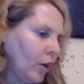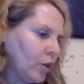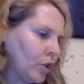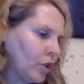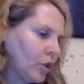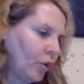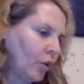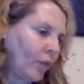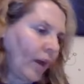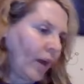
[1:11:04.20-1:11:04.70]

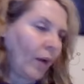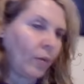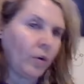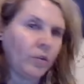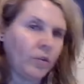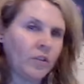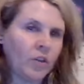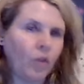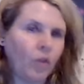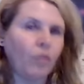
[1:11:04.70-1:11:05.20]
so that
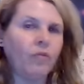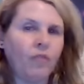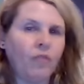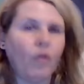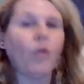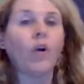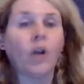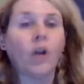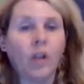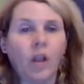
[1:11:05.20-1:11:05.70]
was 4
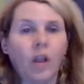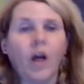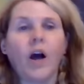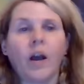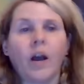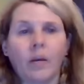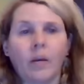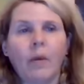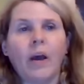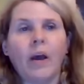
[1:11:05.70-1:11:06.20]

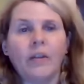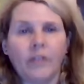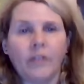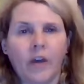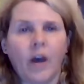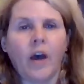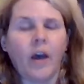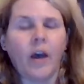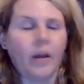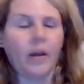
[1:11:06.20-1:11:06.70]
o'clock my
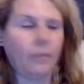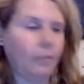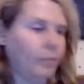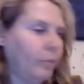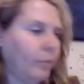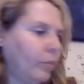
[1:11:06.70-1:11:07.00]
time.